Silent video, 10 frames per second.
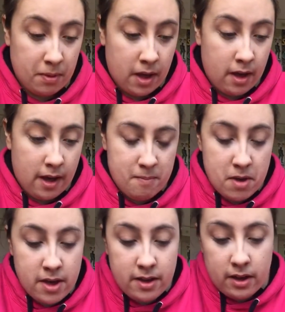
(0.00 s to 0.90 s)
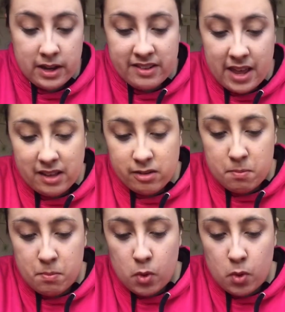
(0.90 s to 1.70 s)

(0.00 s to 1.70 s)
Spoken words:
but I take some